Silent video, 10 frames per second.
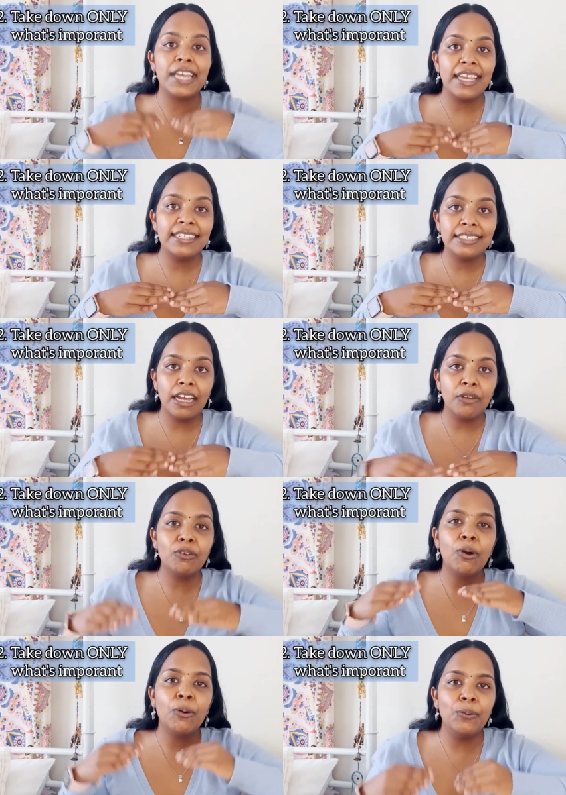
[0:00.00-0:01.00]
take
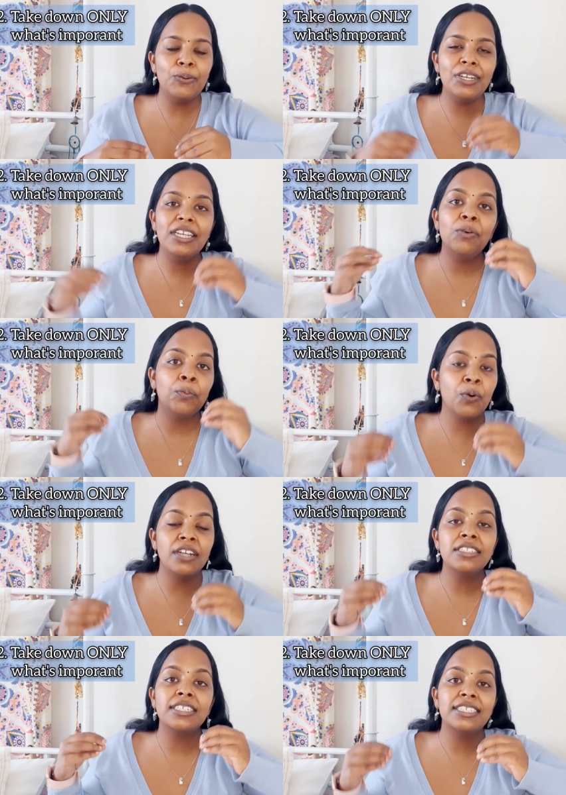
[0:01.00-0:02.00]
down only
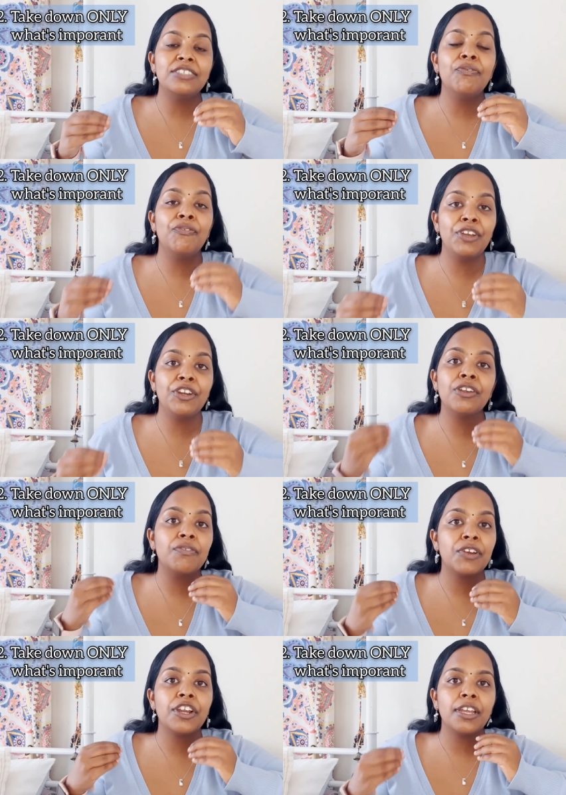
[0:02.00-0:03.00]
what is very,
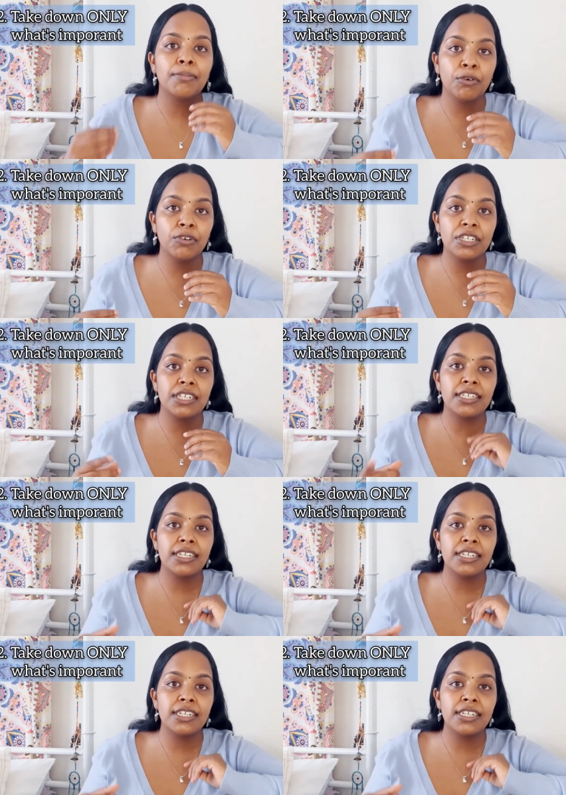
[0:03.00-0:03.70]
very important.